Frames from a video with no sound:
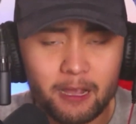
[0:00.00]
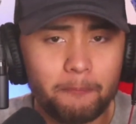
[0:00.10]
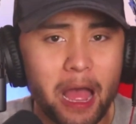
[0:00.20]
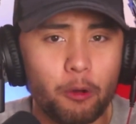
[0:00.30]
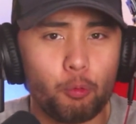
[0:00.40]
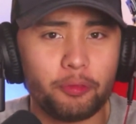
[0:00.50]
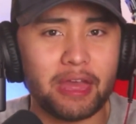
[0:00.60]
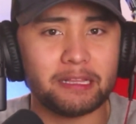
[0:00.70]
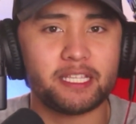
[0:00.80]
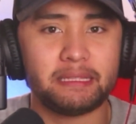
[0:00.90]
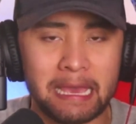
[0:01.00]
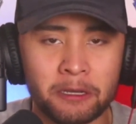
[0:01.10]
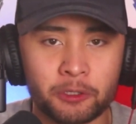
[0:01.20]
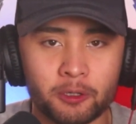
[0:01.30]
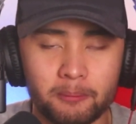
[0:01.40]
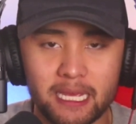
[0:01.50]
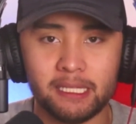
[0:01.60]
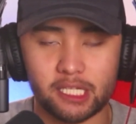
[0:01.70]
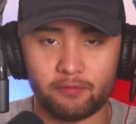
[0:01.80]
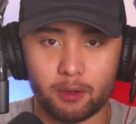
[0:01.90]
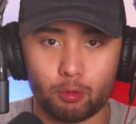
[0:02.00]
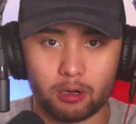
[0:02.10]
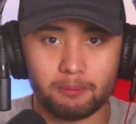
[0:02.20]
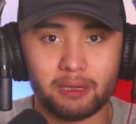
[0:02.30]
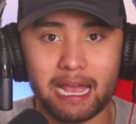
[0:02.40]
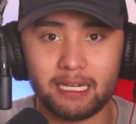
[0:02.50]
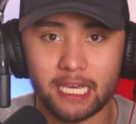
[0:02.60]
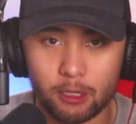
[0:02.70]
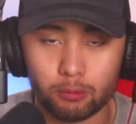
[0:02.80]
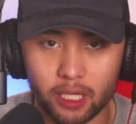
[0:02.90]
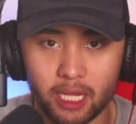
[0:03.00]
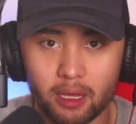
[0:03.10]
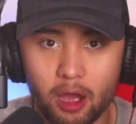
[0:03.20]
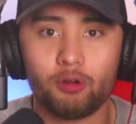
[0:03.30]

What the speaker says: about what that standard means if it were applied equally.